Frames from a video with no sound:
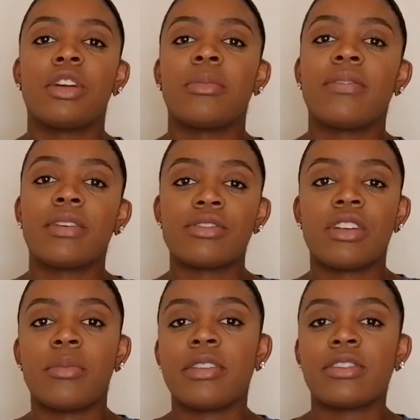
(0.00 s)
y'all my first
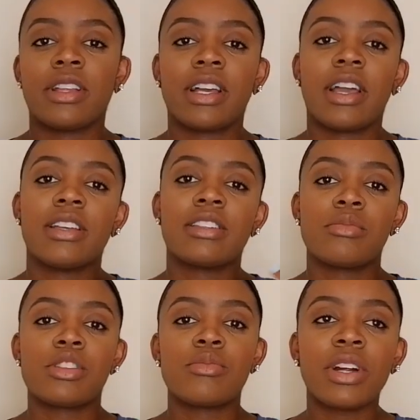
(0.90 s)
trimester, like I had so
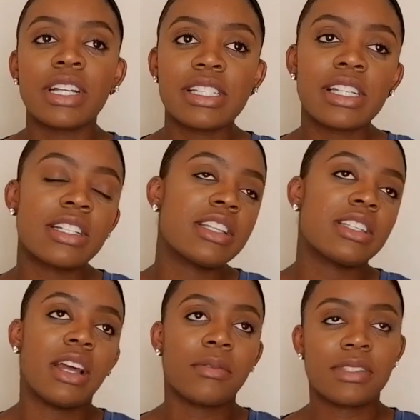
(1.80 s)
much morning sickness
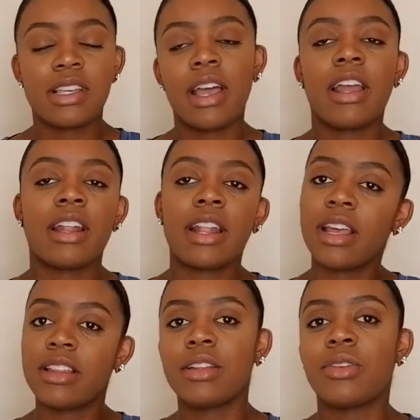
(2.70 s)
and I was tired,
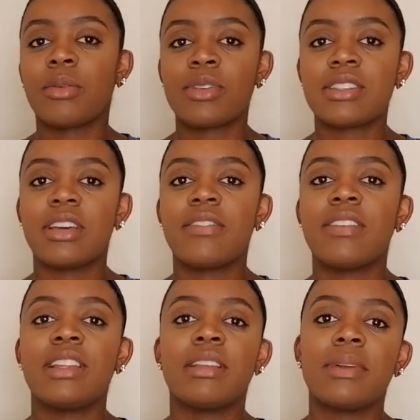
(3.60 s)
like the normal
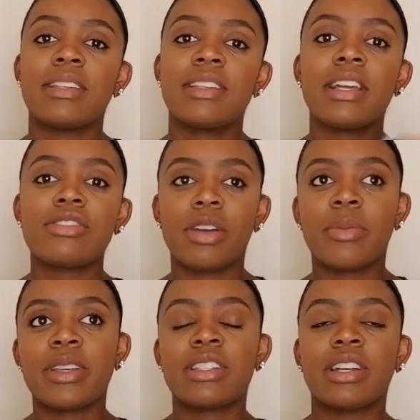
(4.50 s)
stuff. And then my second
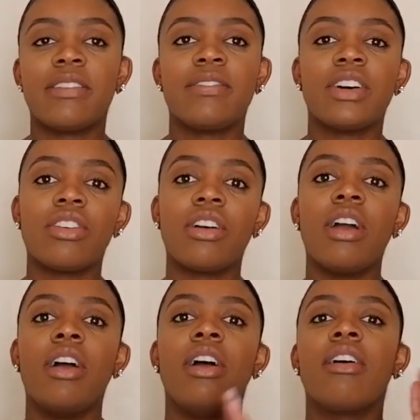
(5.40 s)
trimester, I felt
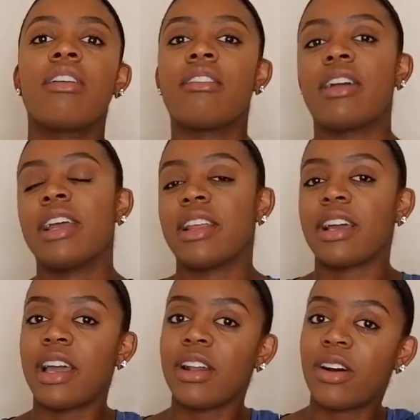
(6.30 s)
great,
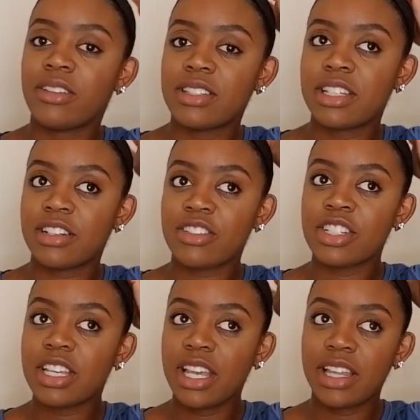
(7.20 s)
like I had all this energy.